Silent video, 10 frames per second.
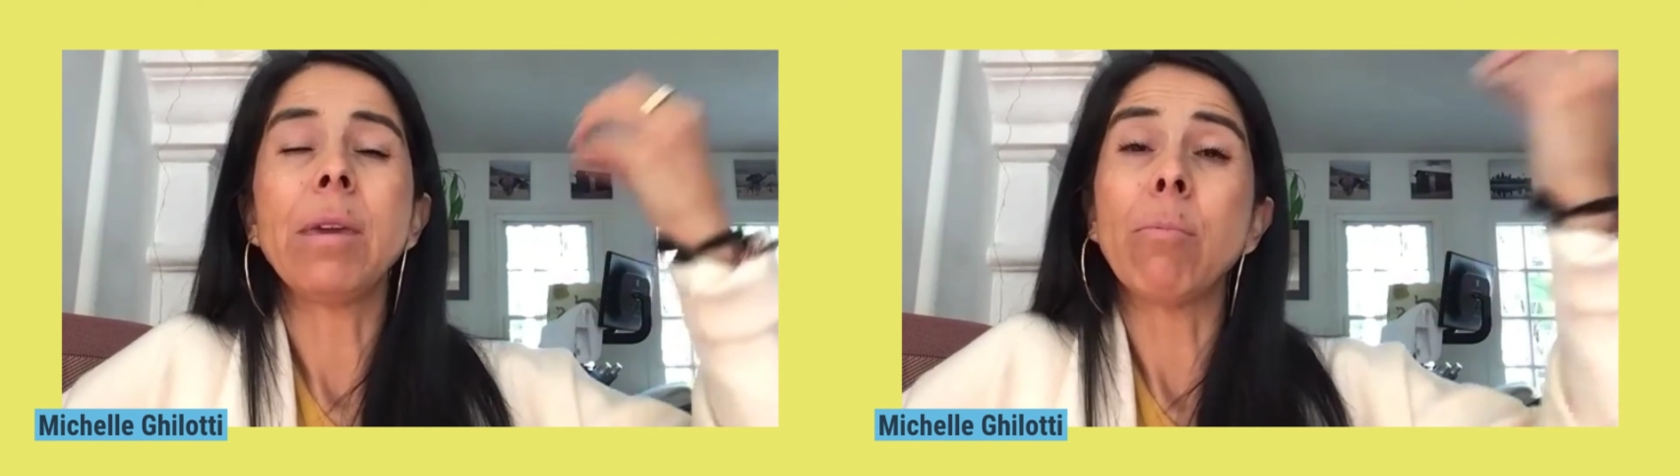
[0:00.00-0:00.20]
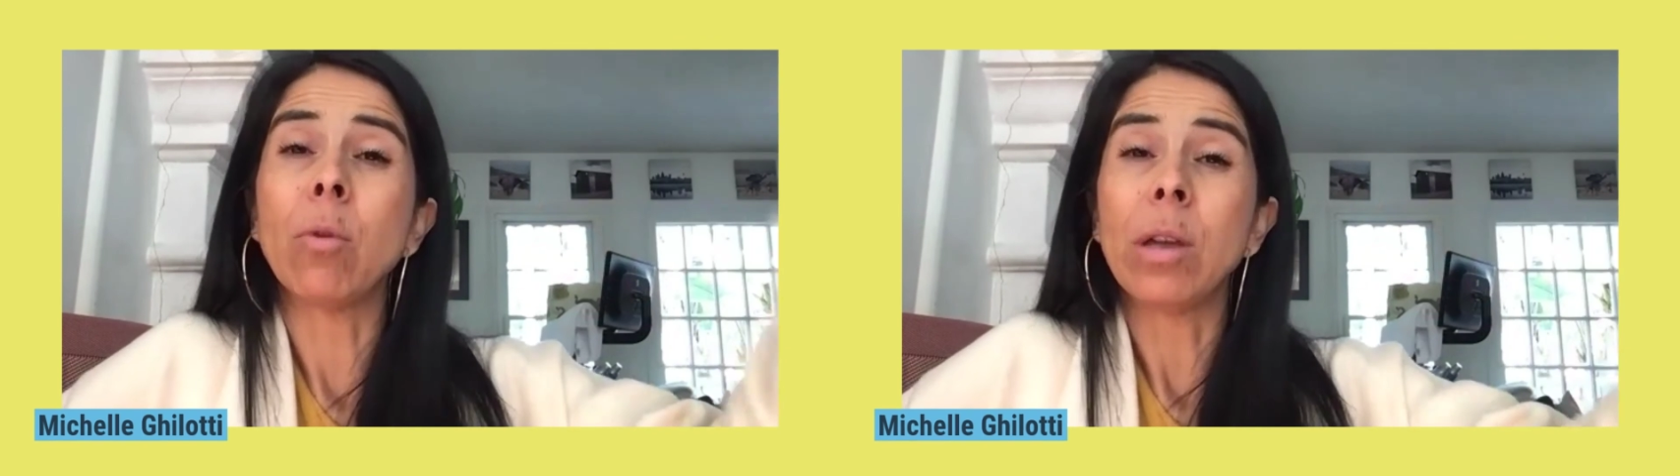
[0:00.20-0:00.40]

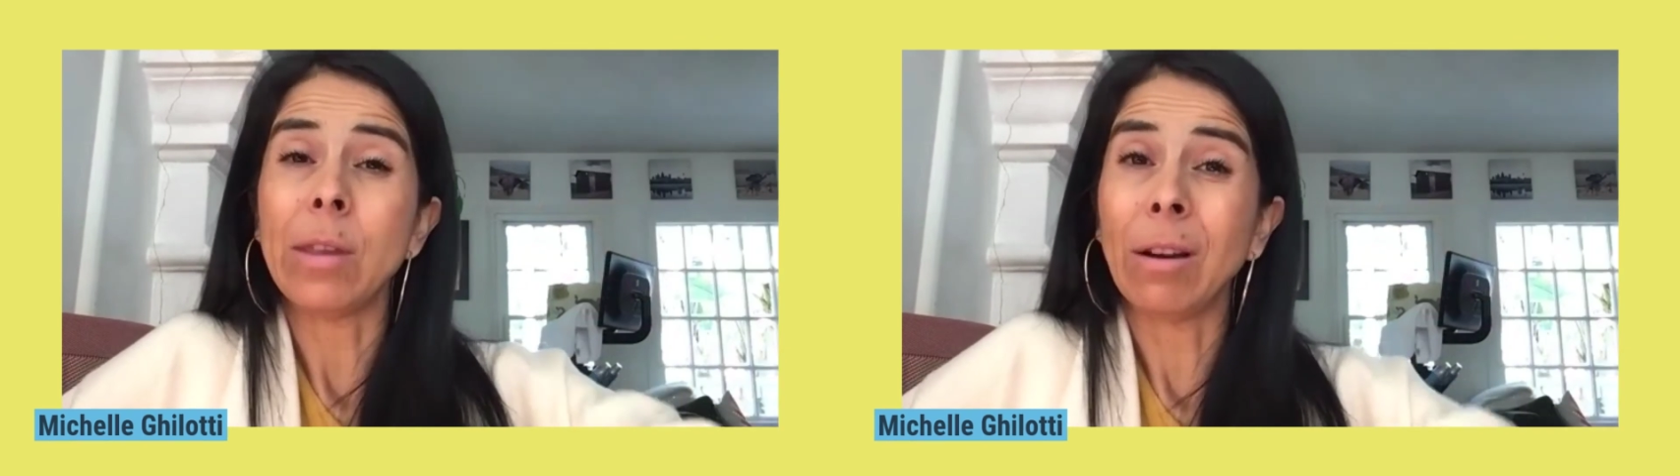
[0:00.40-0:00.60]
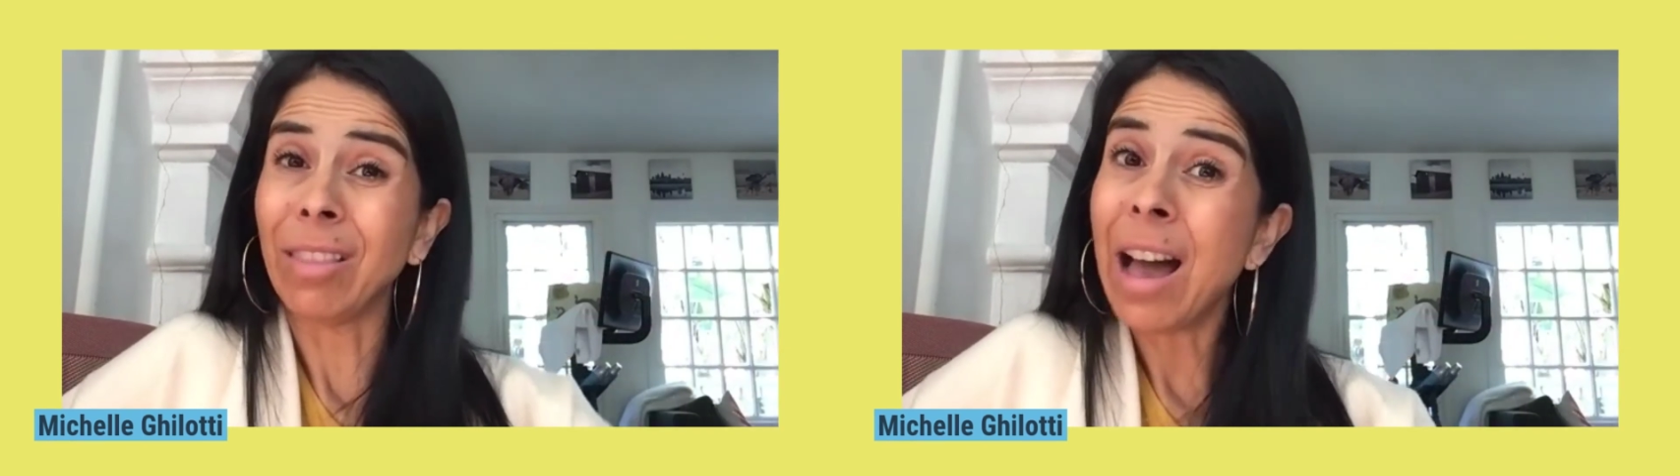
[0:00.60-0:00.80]
people in
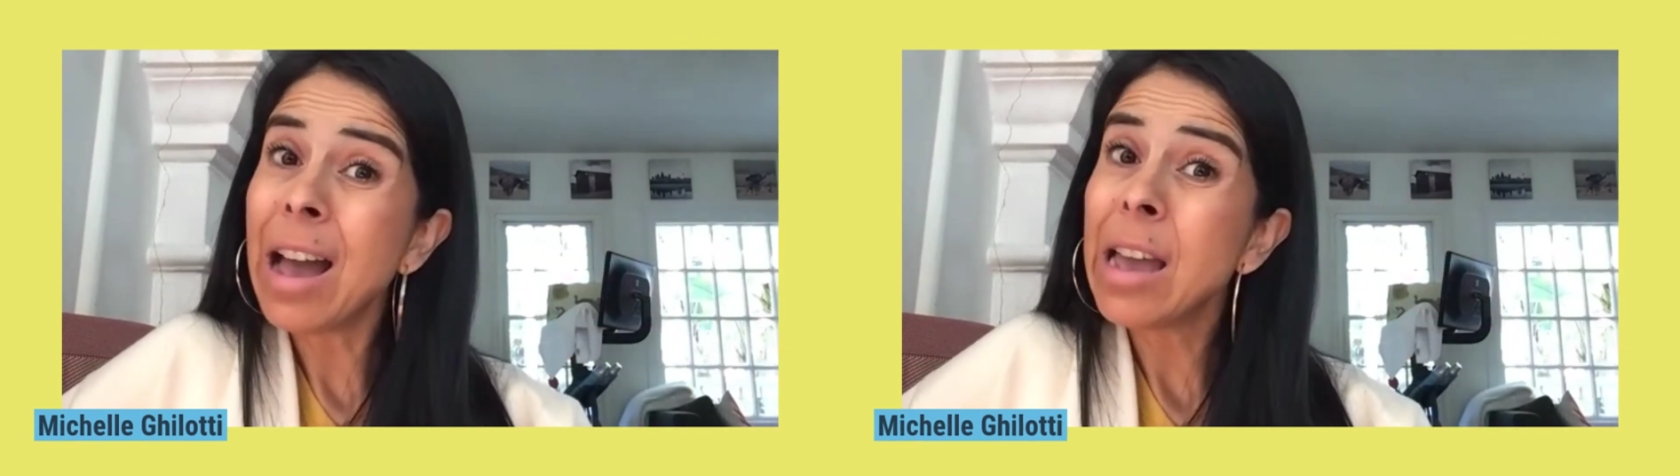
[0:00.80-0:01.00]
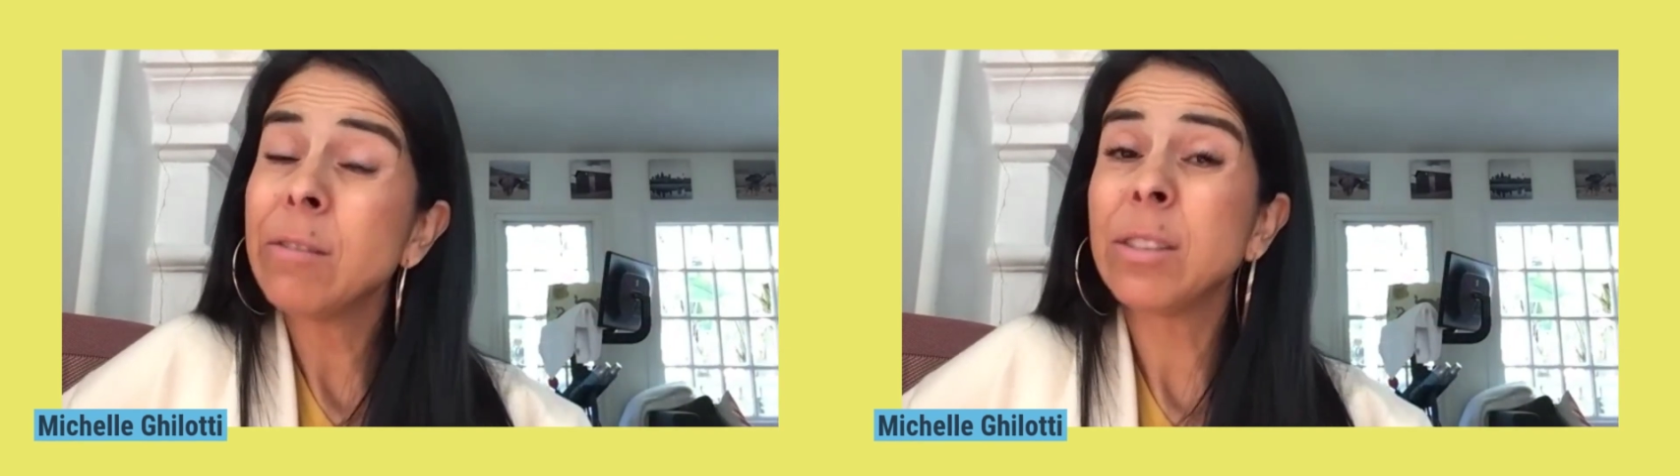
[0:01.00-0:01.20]
their
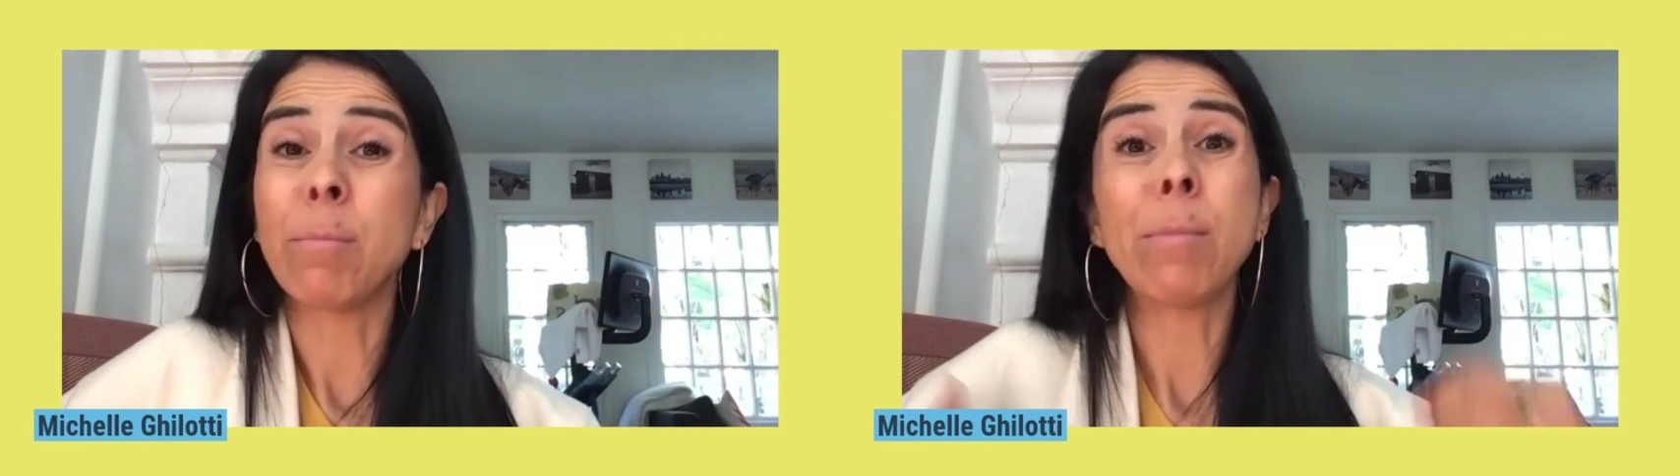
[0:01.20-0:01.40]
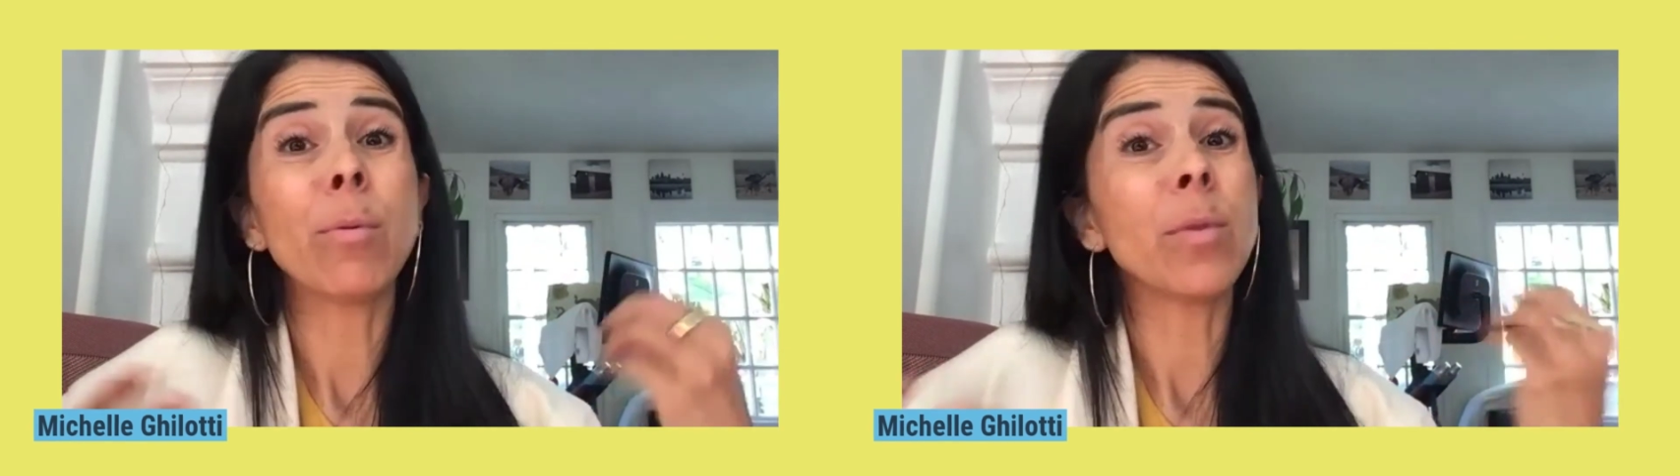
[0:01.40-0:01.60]
lives, the
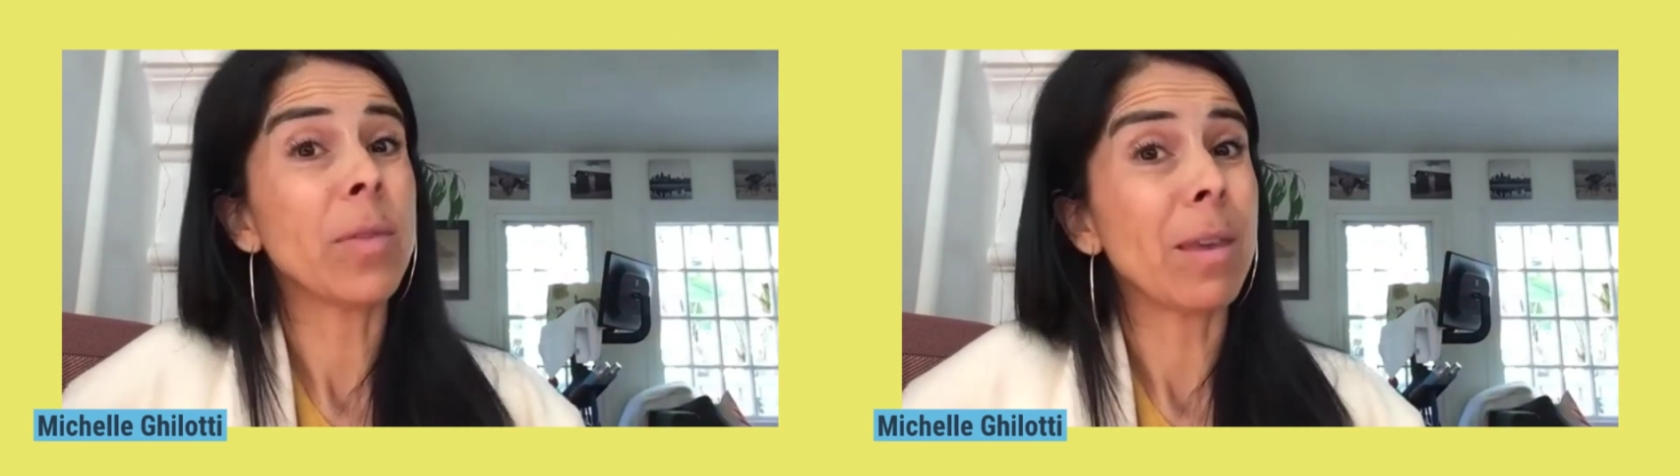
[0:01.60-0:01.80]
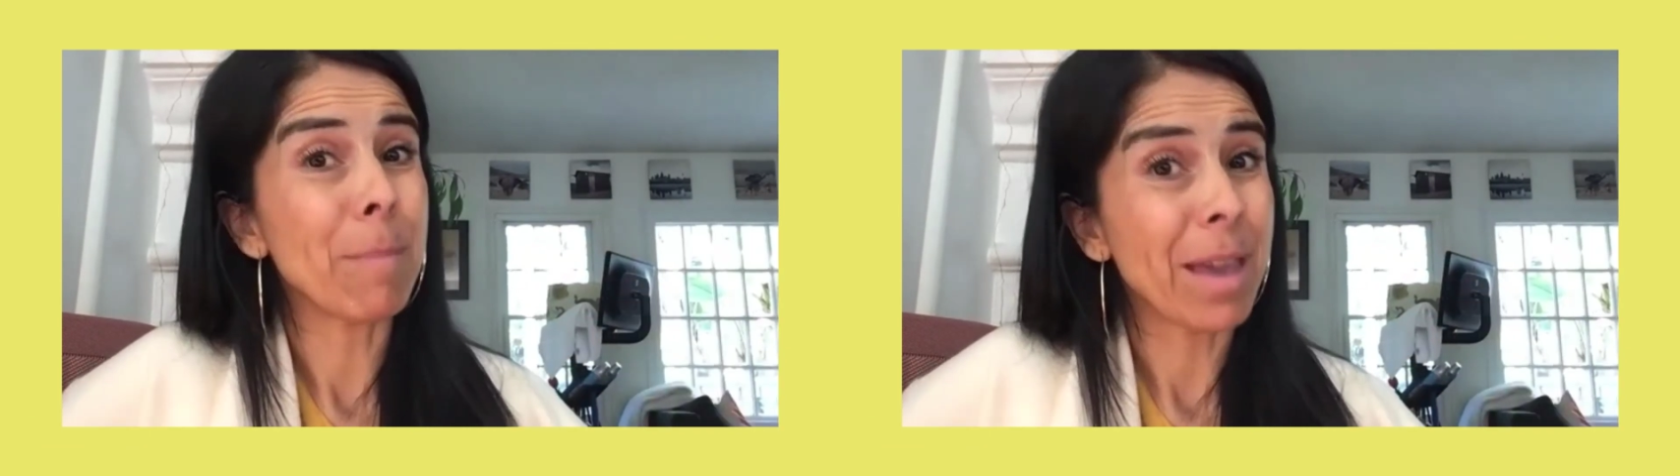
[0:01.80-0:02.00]
people that
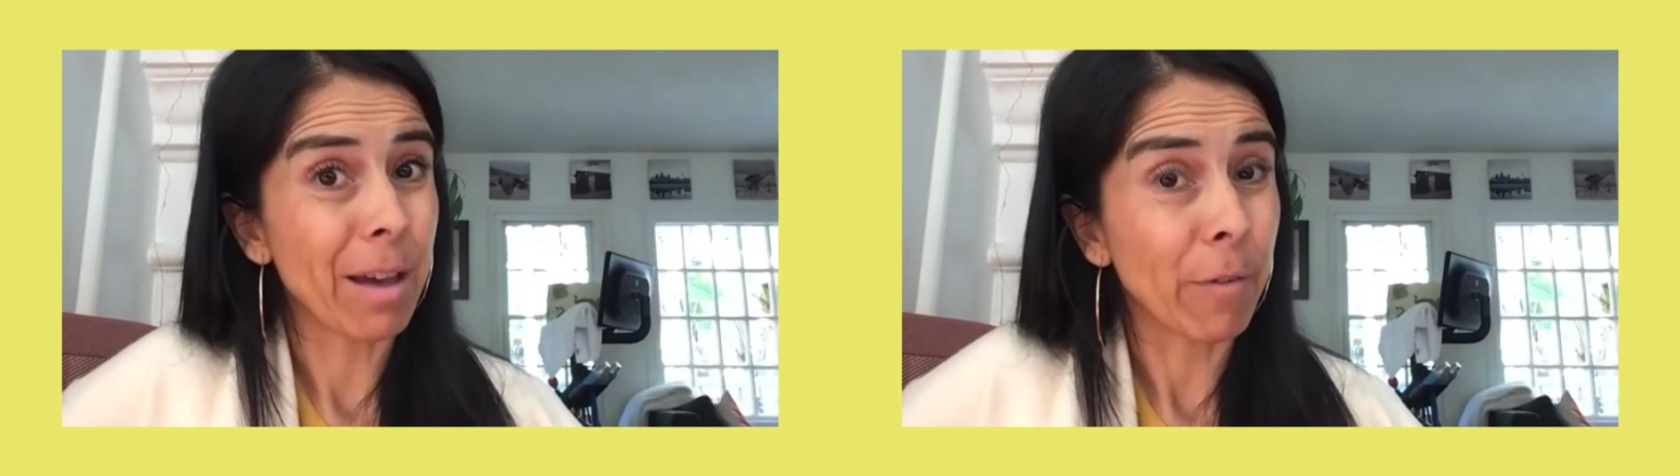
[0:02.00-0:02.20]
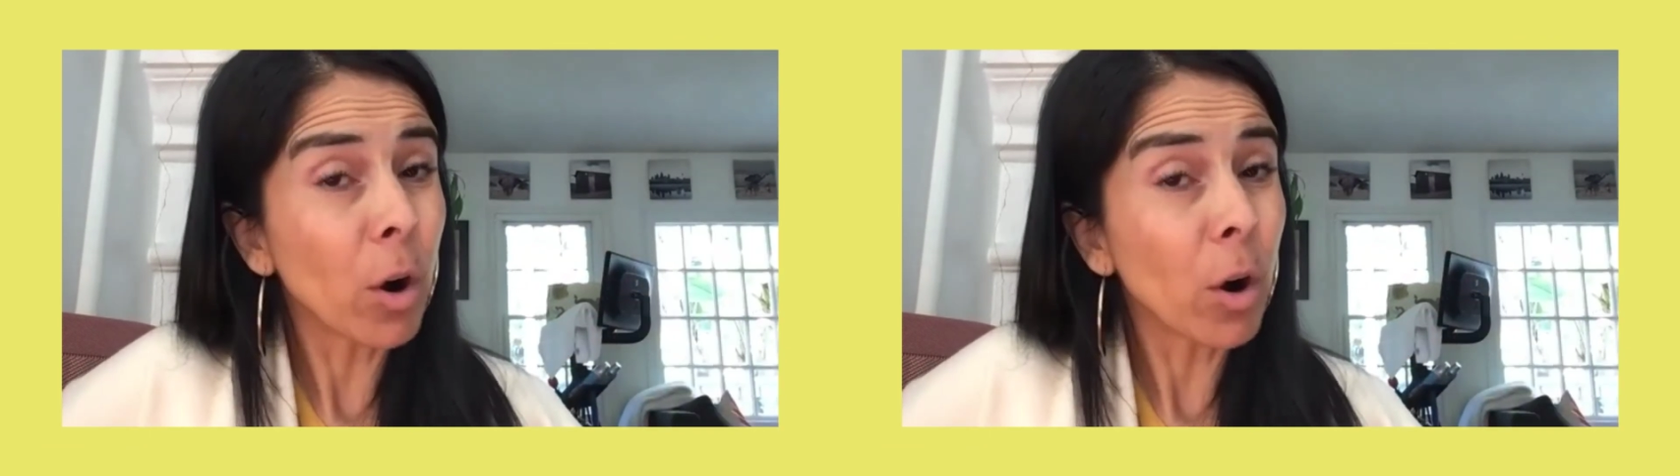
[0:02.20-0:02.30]
they may have